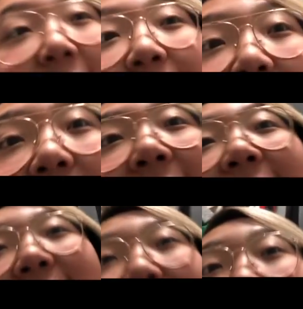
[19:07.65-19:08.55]
actually
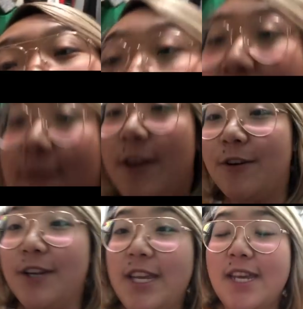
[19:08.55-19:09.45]
has one of my
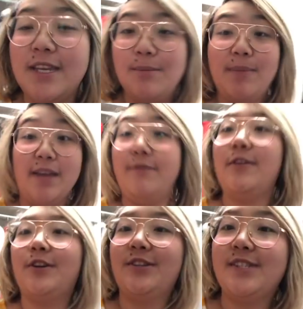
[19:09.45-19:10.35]

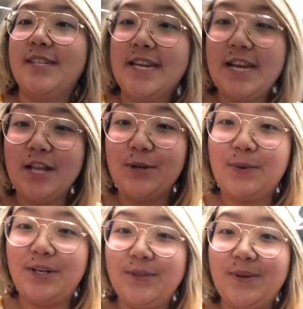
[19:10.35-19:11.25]
first
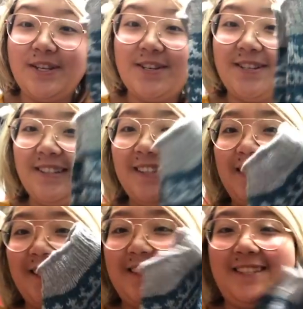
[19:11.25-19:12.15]
colorwork sweater
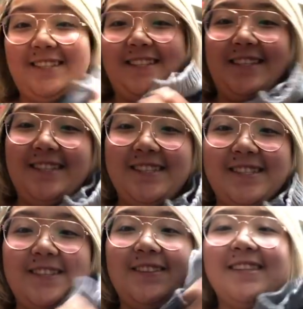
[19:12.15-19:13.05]
in it.
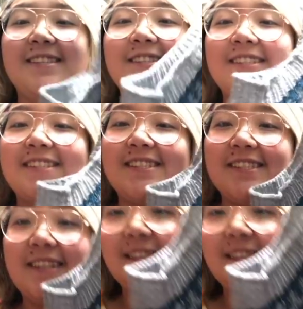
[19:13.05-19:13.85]
So this is,